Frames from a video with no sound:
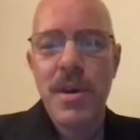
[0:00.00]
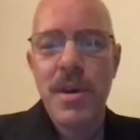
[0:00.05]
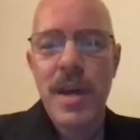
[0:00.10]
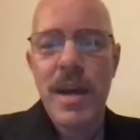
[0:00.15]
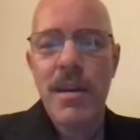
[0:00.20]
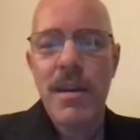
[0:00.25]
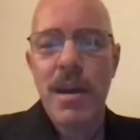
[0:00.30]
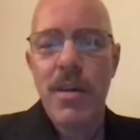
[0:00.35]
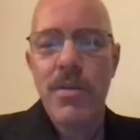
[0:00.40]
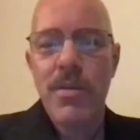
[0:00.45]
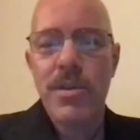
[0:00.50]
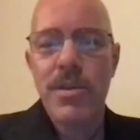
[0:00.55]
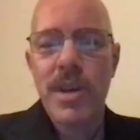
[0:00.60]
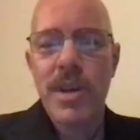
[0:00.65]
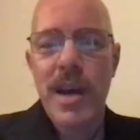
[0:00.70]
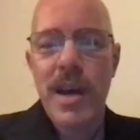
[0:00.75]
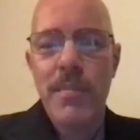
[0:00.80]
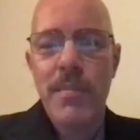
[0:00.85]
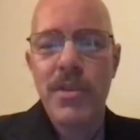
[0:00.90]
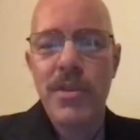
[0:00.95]
and other
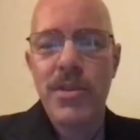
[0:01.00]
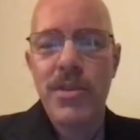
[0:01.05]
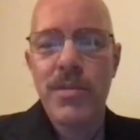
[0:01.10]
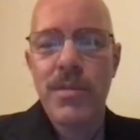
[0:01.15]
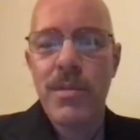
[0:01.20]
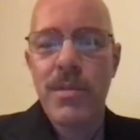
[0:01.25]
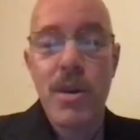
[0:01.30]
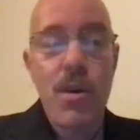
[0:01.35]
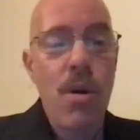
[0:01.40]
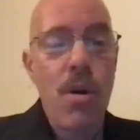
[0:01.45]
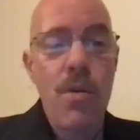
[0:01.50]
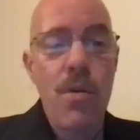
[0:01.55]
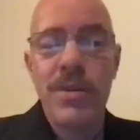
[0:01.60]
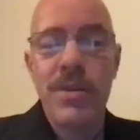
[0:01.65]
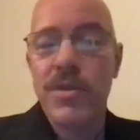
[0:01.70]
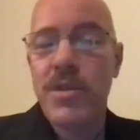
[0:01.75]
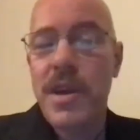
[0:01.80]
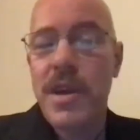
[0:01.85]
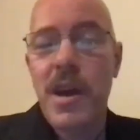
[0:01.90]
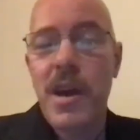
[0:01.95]
times they're
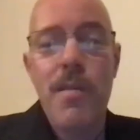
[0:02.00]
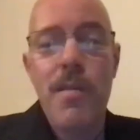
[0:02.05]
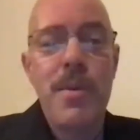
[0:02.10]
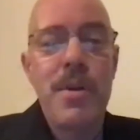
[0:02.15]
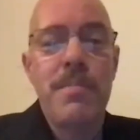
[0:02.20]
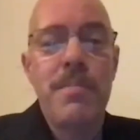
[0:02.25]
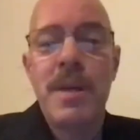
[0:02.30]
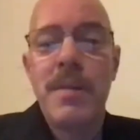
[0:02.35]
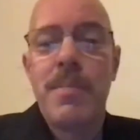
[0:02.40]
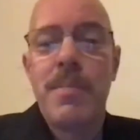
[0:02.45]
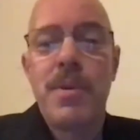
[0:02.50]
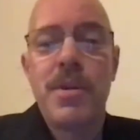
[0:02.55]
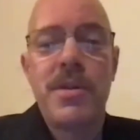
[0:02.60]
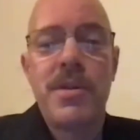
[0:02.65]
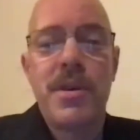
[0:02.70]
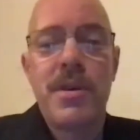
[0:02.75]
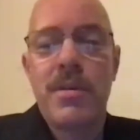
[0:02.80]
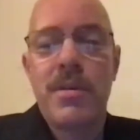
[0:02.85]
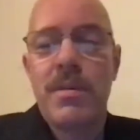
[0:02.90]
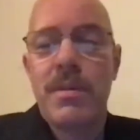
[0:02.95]
always there, but people
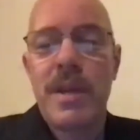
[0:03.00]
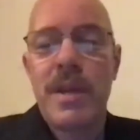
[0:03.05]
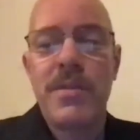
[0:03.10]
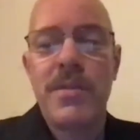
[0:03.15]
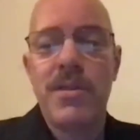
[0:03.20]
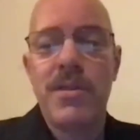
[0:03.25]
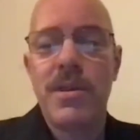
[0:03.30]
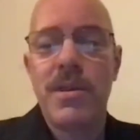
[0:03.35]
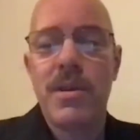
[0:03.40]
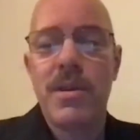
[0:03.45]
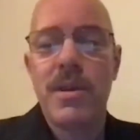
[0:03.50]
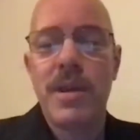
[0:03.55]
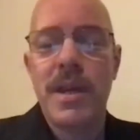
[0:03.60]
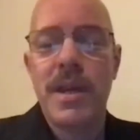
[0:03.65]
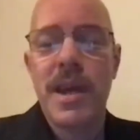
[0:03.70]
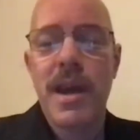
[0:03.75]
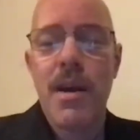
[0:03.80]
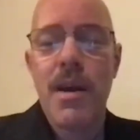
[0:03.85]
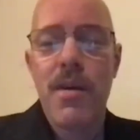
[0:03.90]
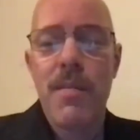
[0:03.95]
don't necessarily
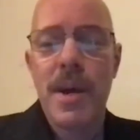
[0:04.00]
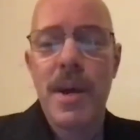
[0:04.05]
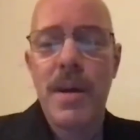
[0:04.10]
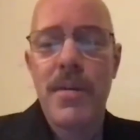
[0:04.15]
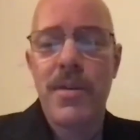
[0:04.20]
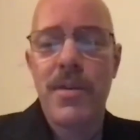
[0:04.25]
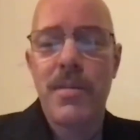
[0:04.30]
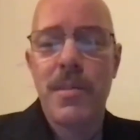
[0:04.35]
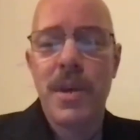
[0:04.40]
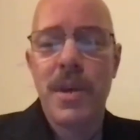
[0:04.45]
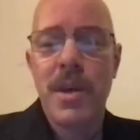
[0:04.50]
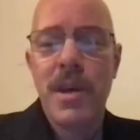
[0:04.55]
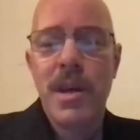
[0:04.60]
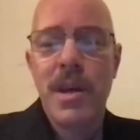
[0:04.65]
care about them.